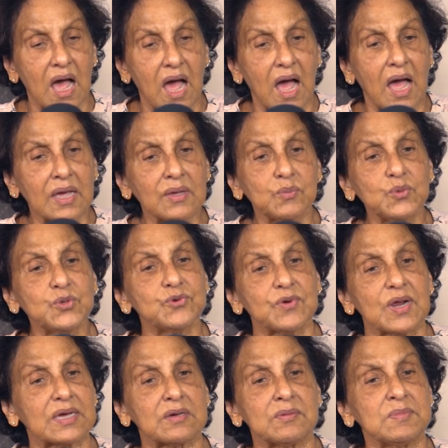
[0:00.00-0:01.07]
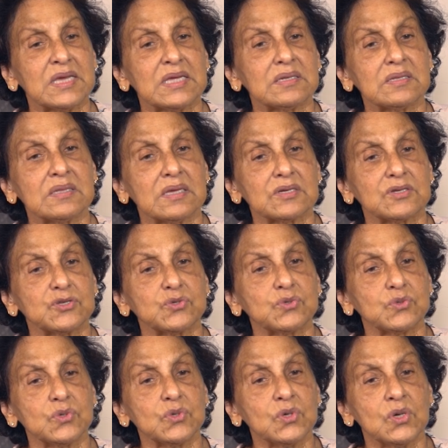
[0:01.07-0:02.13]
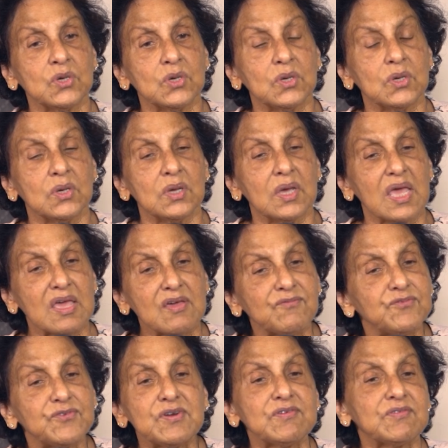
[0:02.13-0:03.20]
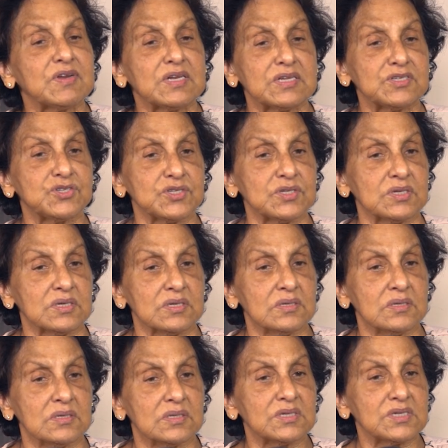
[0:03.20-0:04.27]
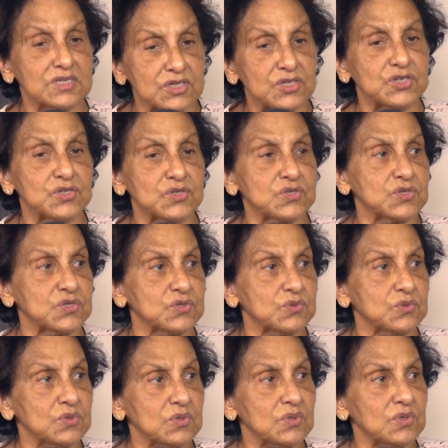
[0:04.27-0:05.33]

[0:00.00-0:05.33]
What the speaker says: I would recommend that every religion teaches you